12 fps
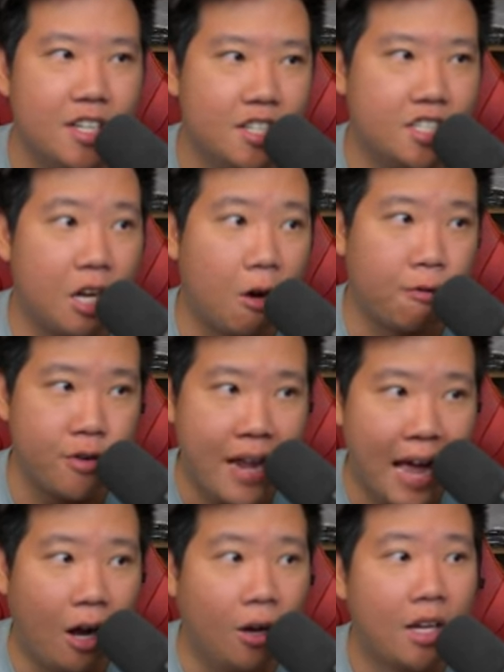So for
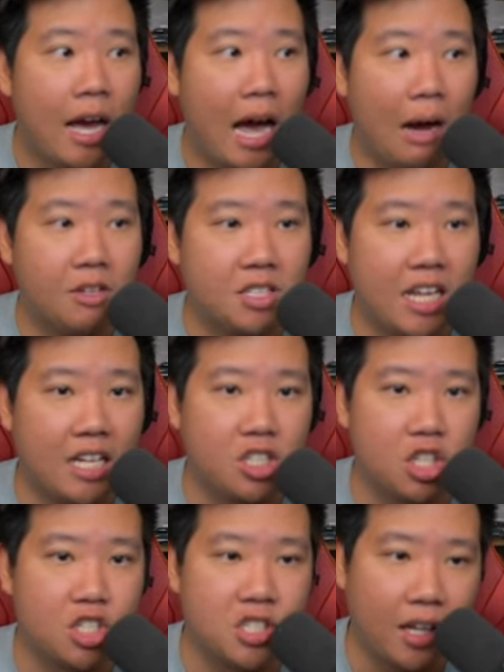now, I would say
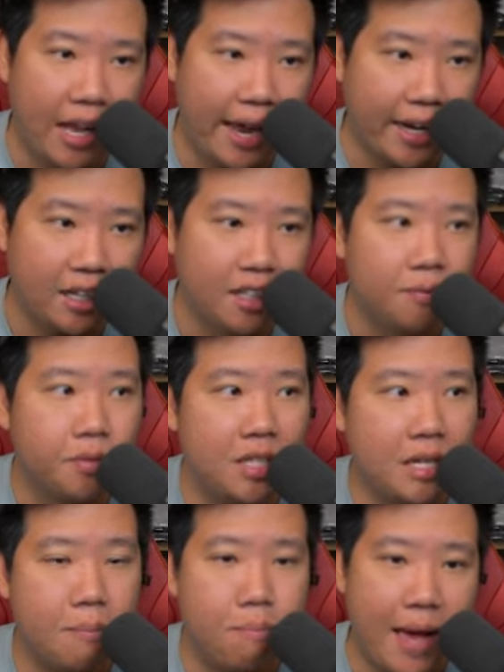just select
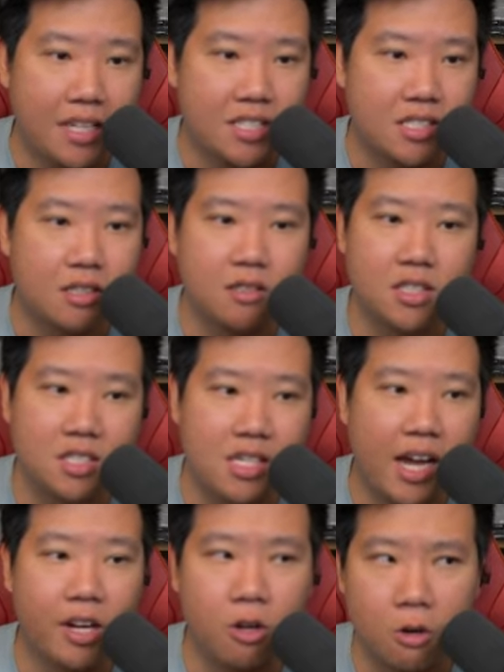the best
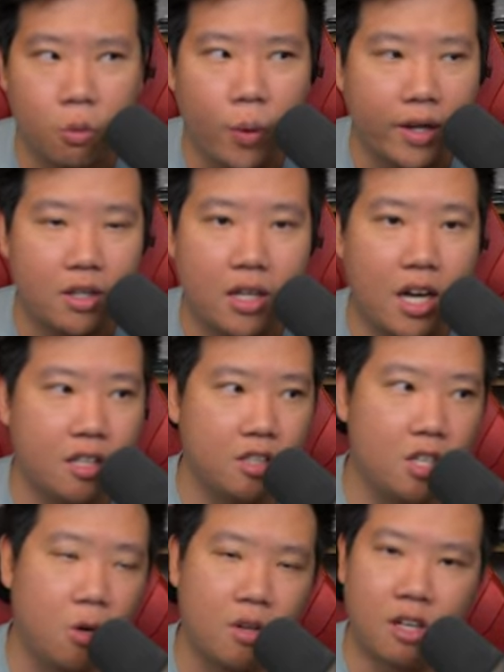design or what,
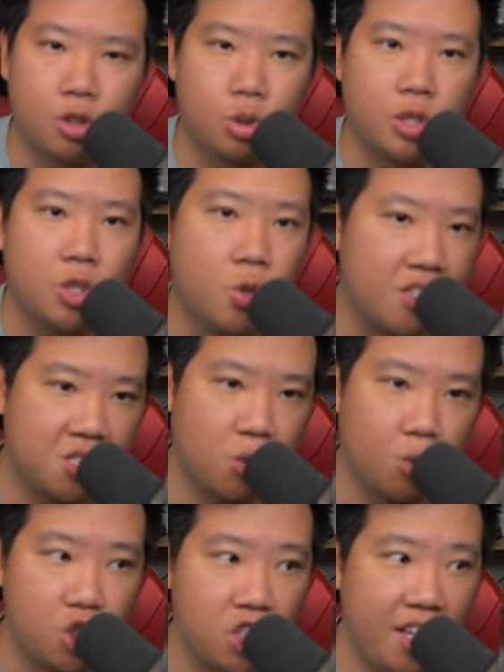you know, country you
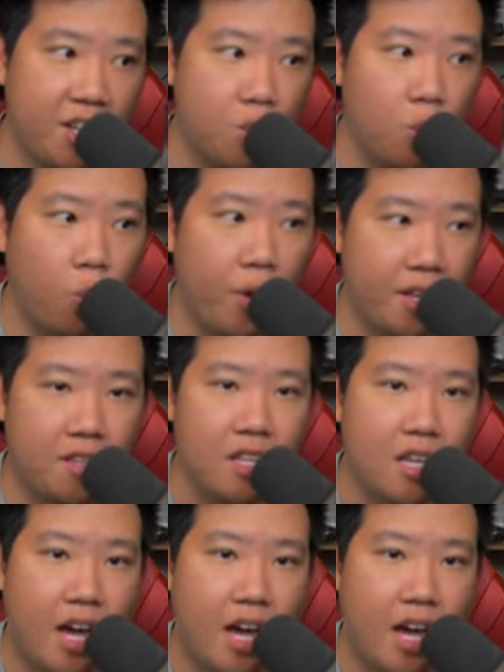associate with.